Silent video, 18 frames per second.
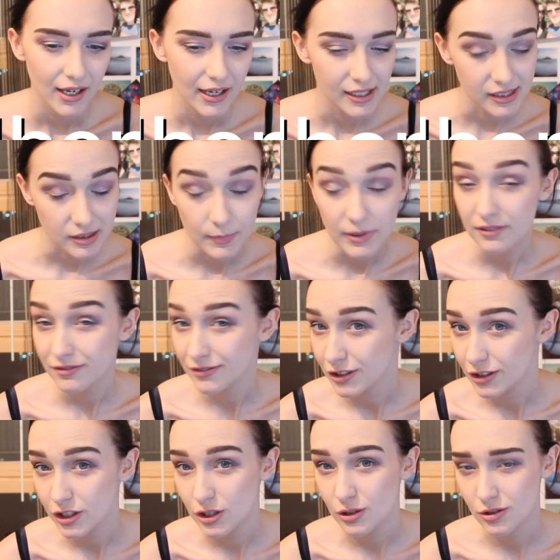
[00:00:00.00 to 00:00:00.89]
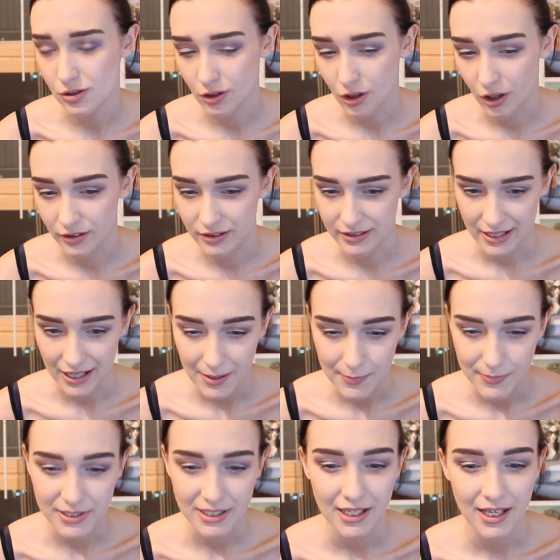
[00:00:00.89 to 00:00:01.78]
It's a bit of an unusual
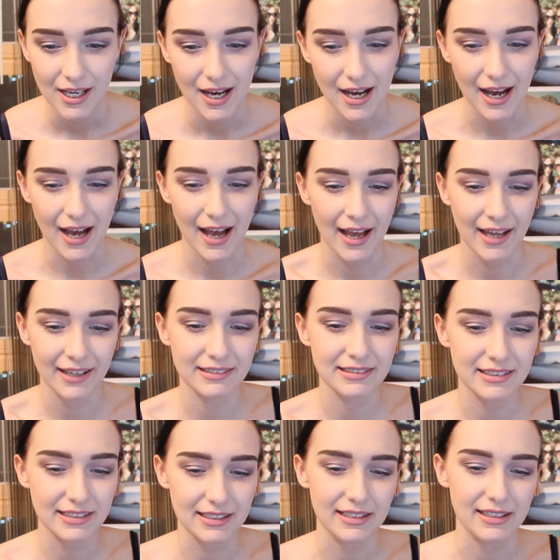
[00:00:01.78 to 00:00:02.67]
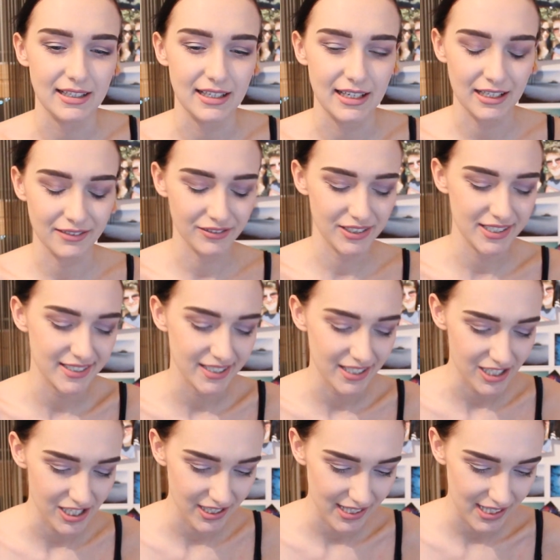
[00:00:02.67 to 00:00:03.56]
concept, and in
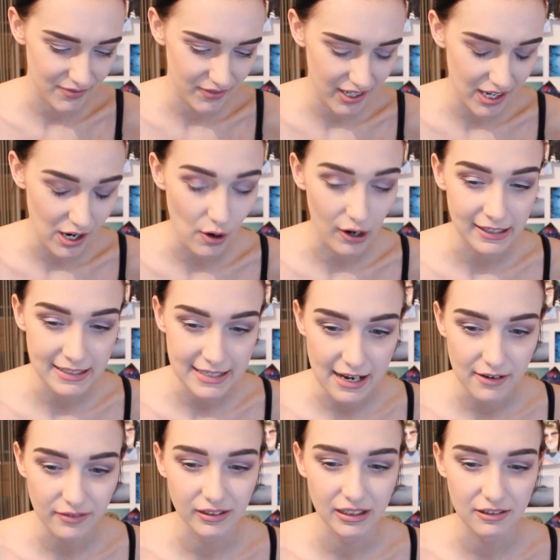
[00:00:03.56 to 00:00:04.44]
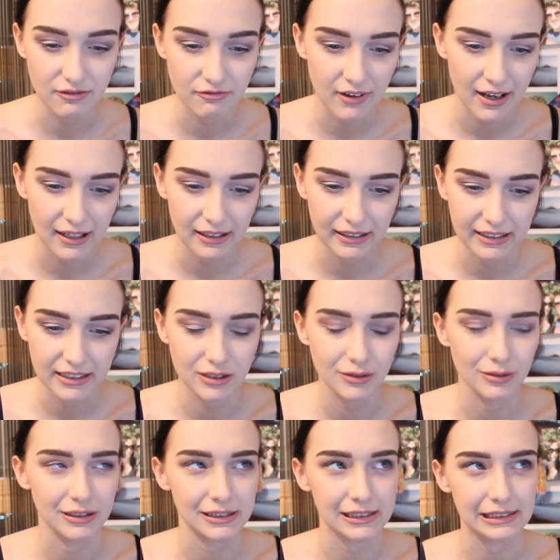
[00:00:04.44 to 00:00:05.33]
researching this video I definitely fell
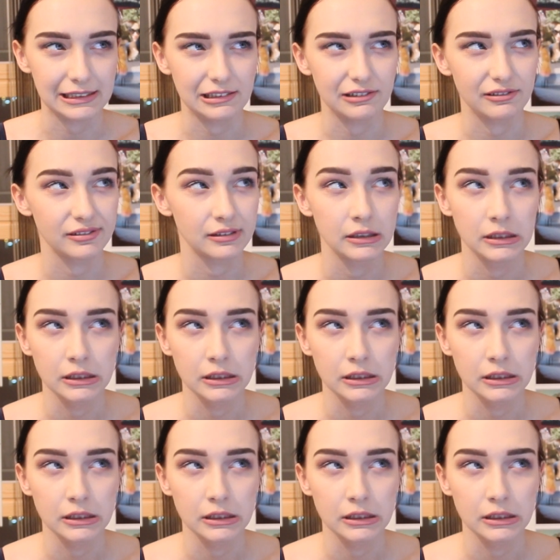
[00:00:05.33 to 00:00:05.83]
into a kind of